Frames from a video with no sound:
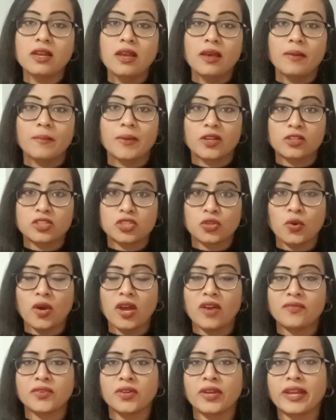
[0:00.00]
because you have
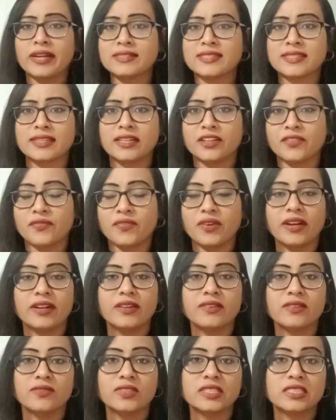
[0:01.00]
to get certified
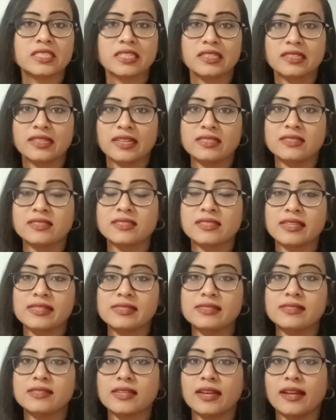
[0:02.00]
with certain
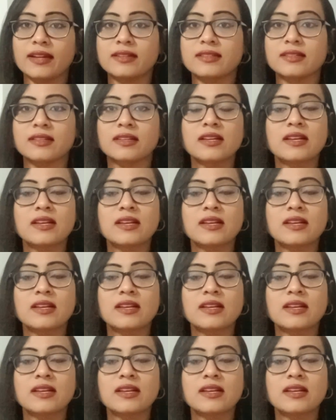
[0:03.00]
skills and